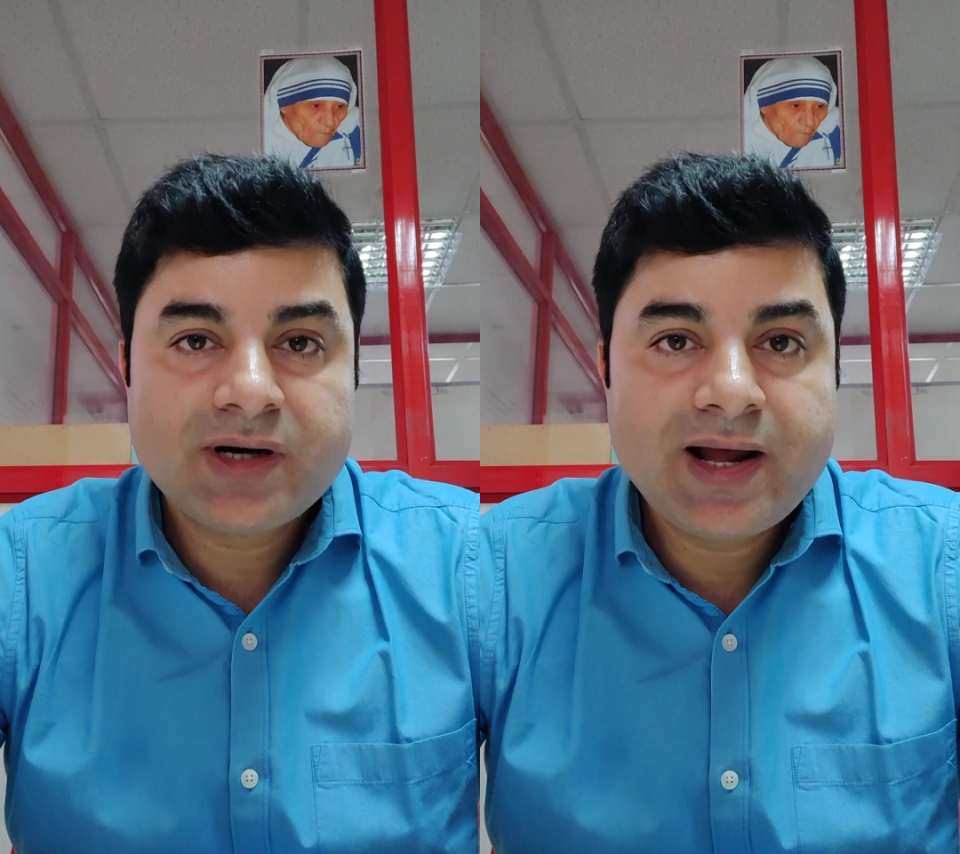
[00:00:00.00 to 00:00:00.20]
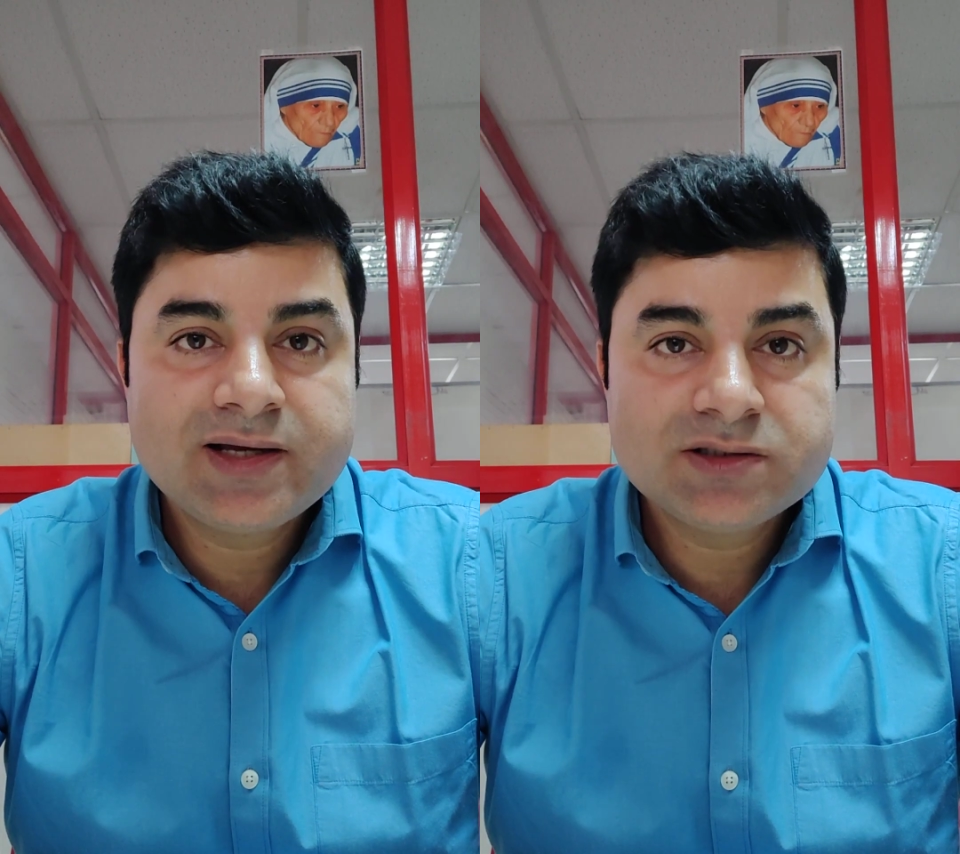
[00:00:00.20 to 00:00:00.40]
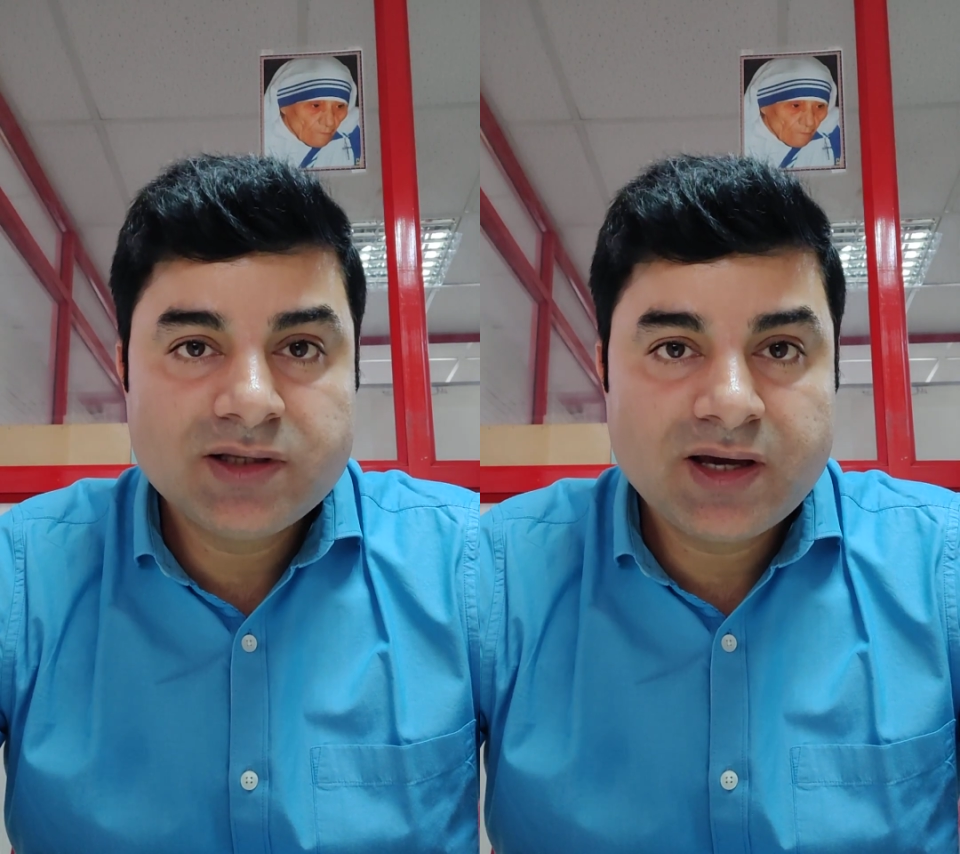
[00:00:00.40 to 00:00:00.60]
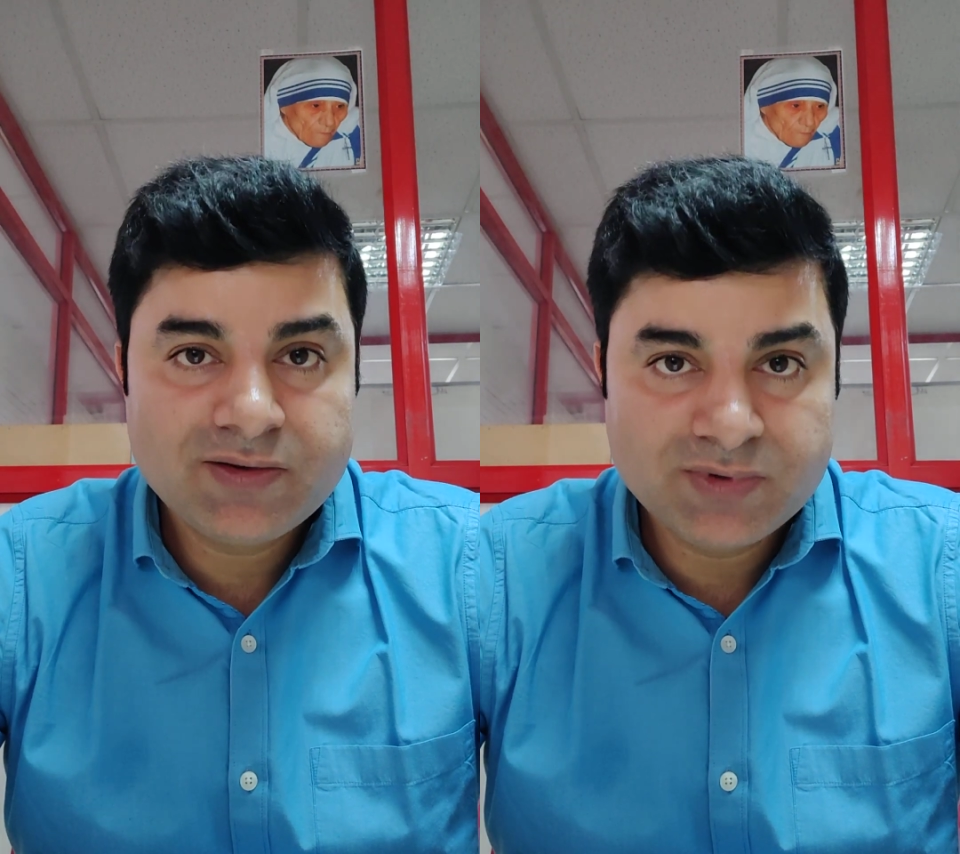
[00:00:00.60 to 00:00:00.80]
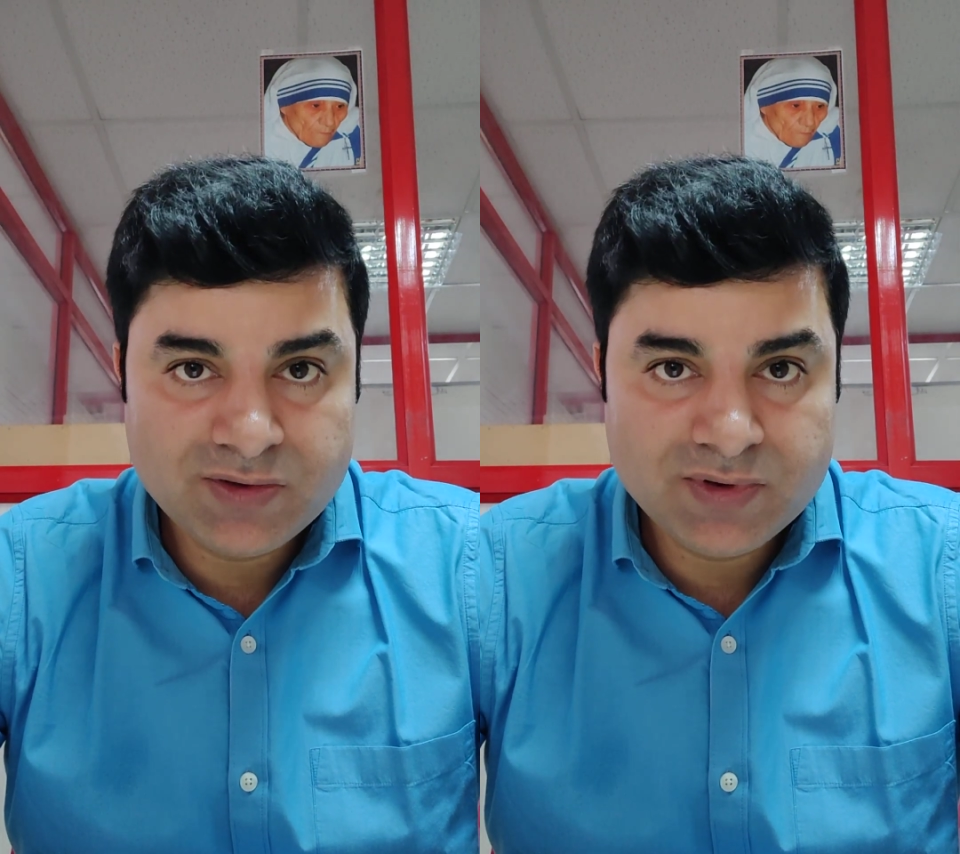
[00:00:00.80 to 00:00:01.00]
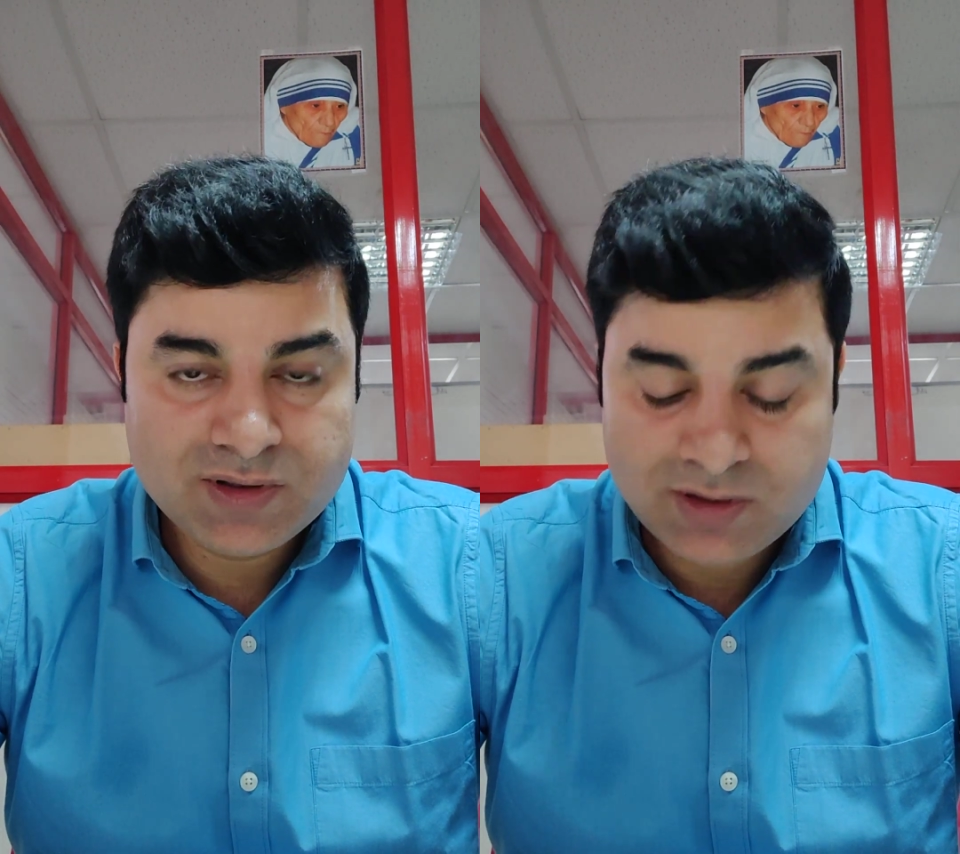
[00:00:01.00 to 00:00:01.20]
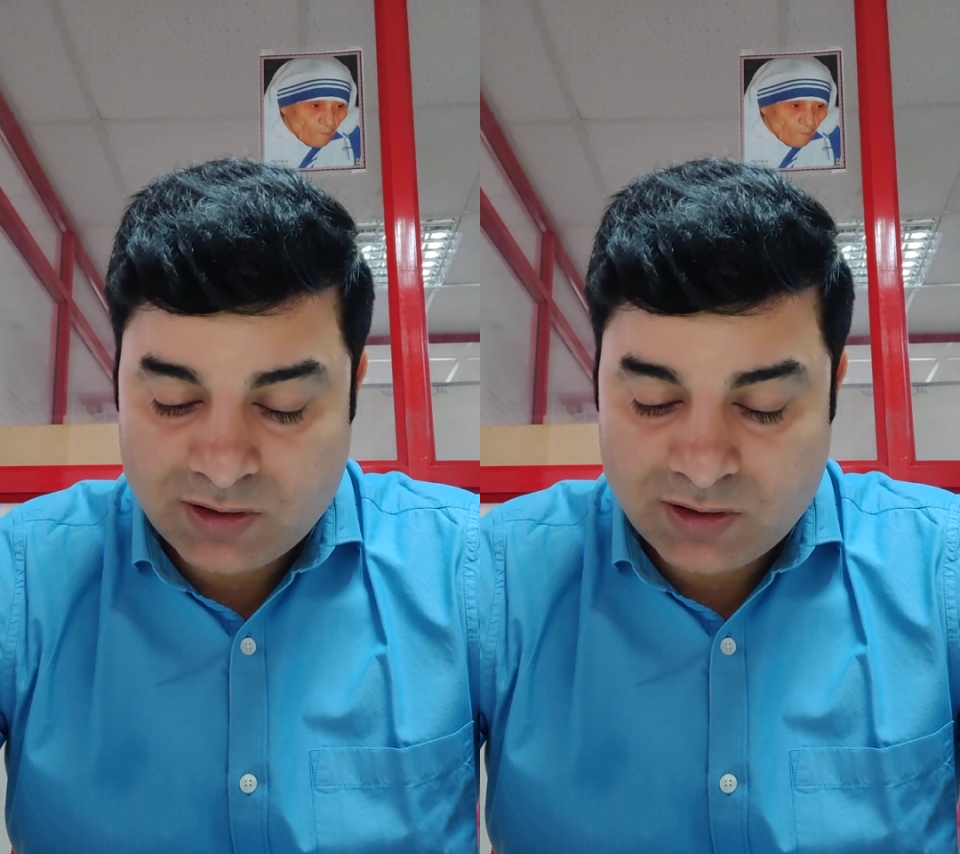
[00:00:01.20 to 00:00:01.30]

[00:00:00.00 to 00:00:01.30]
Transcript: ranks they have given